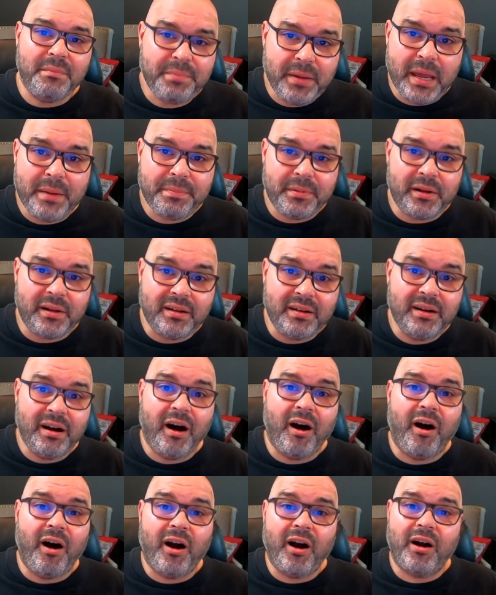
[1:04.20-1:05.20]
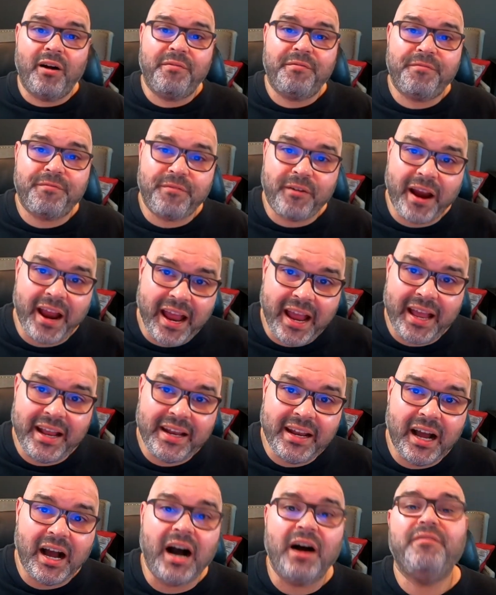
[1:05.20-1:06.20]
people are
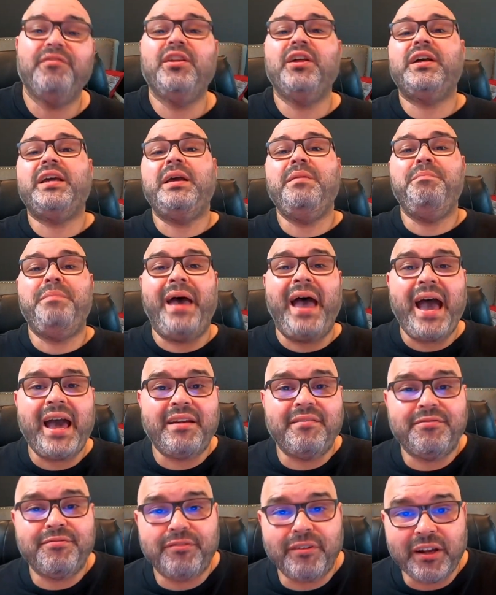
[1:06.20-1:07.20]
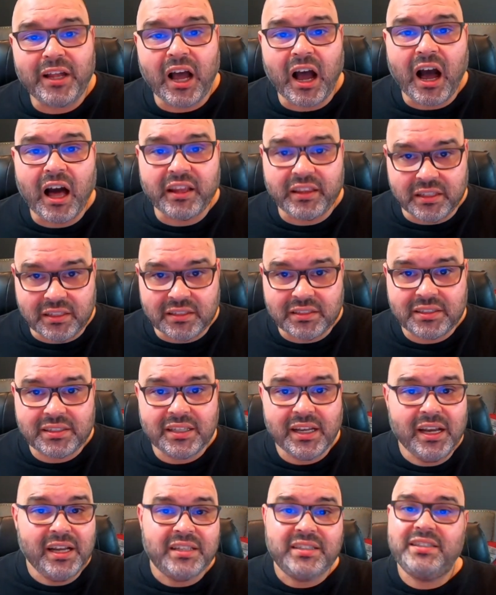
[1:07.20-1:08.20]
afraid of looking bad in front of others,
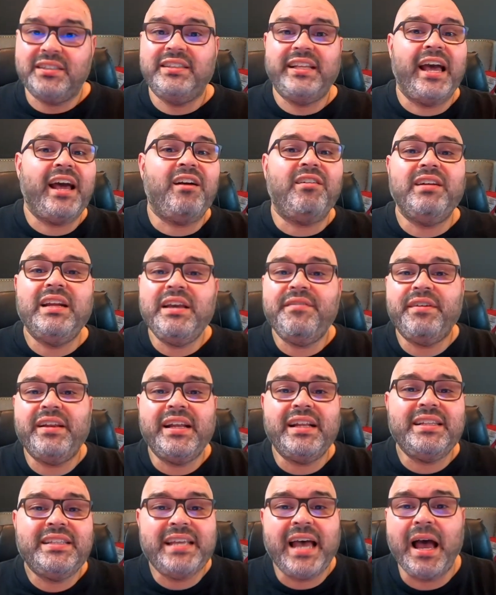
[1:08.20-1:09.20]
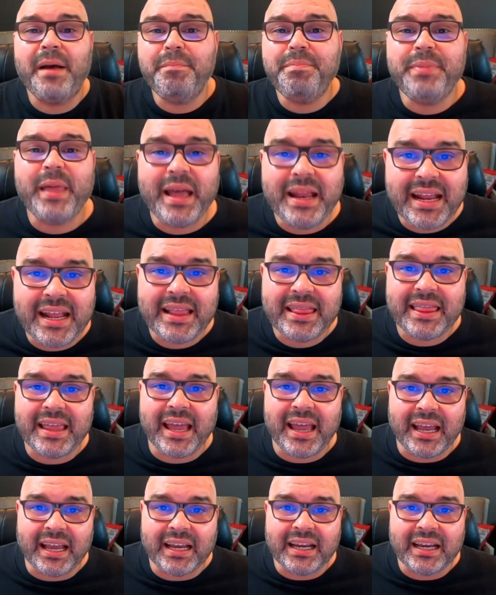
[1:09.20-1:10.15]
so they don't even attempt anything.